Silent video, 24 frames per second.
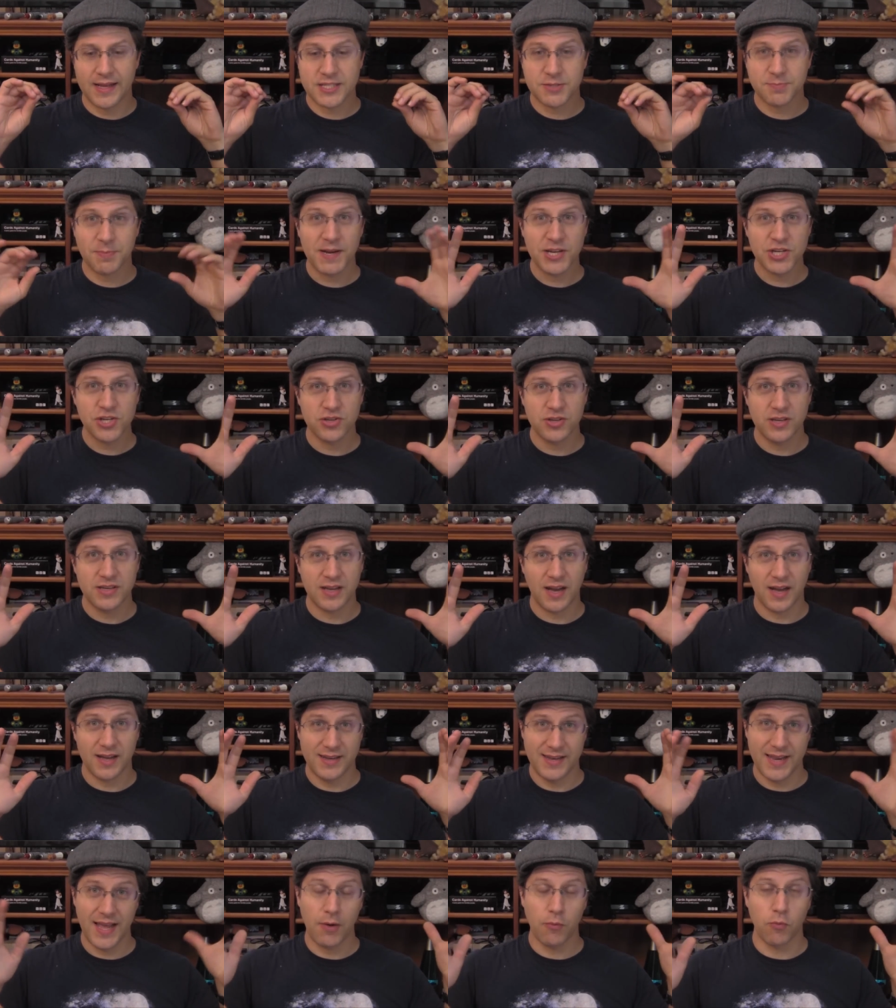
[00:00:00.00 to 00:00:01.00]
especially
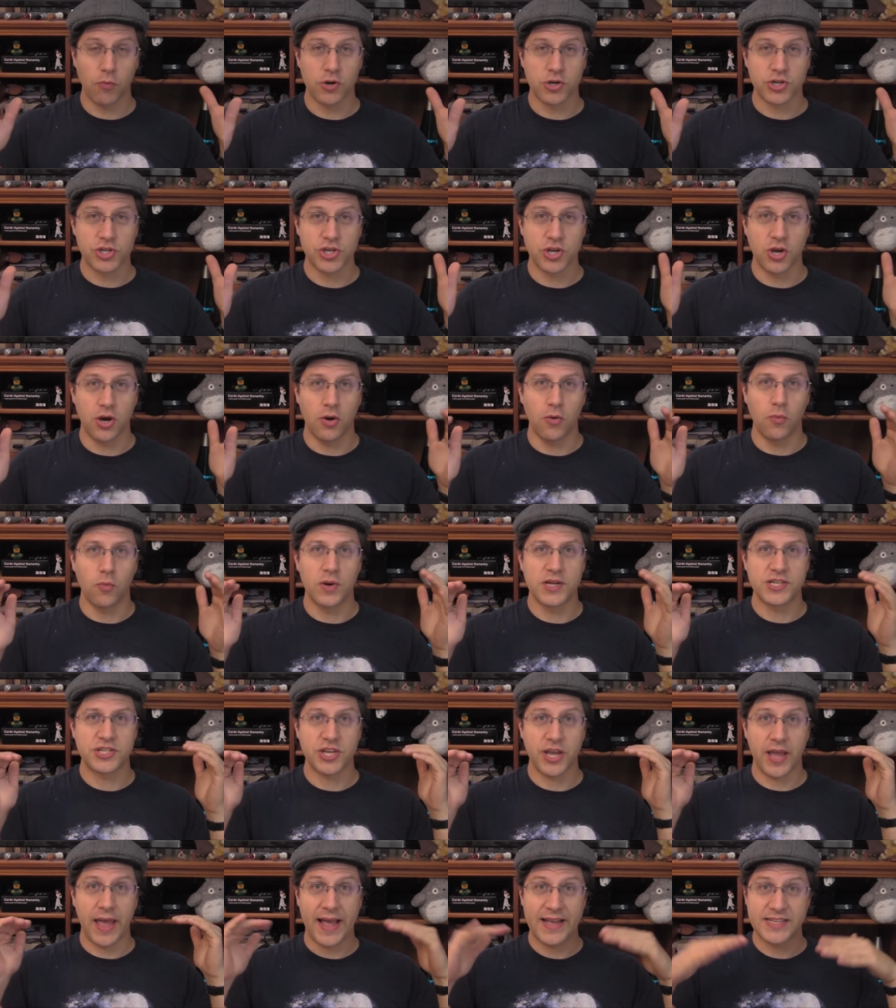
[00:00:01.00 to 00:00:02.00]
a network show,
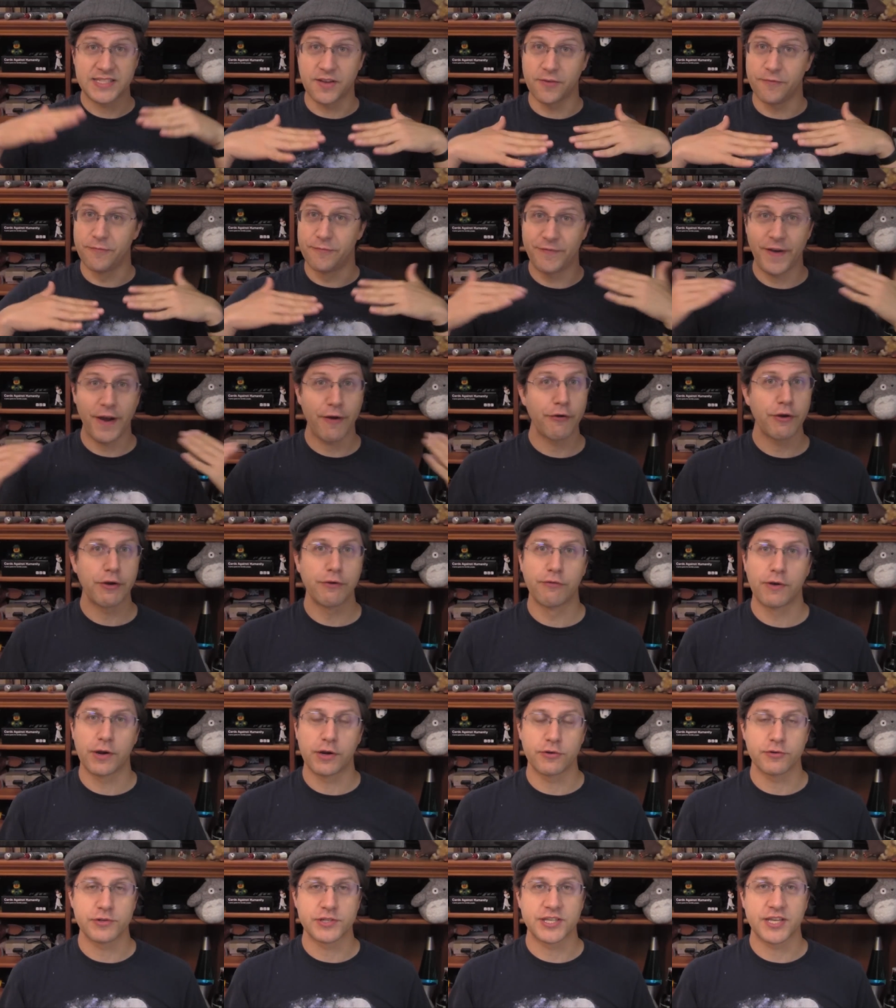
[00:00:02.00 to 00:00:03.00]
which has a very
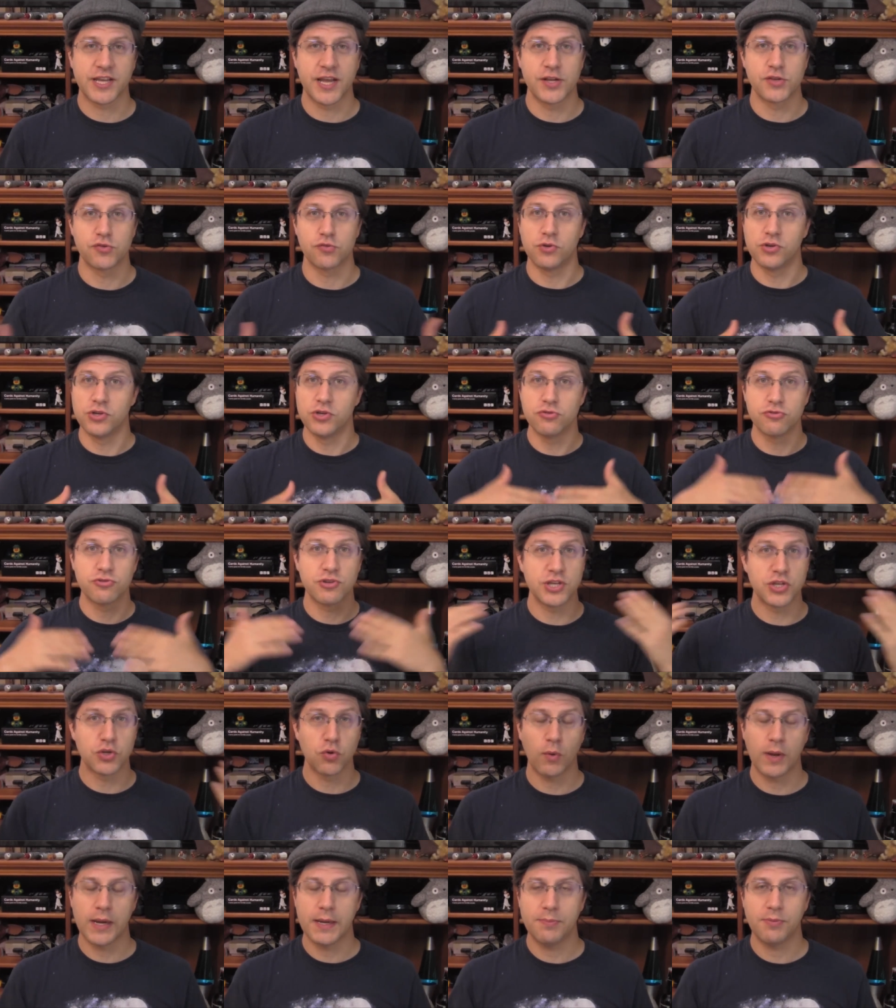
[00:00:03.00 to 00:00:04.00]
rigorous schedule, usually
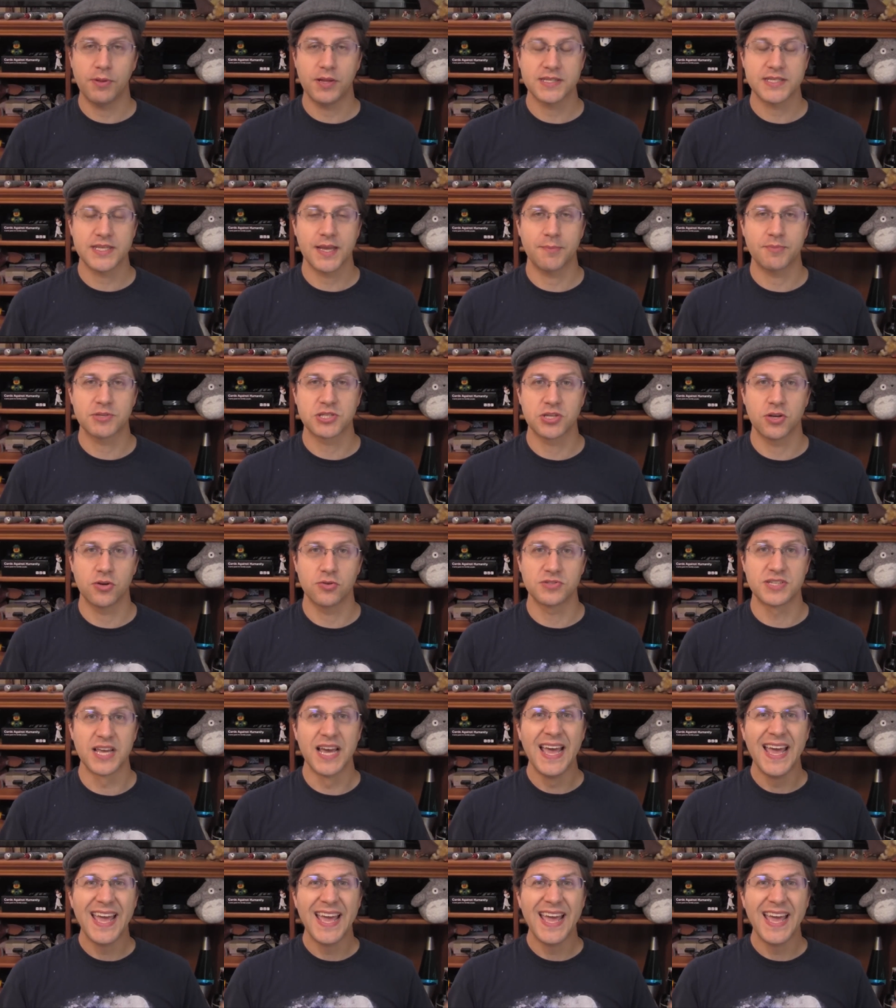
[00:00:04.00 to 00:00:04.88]
20 plus episodes,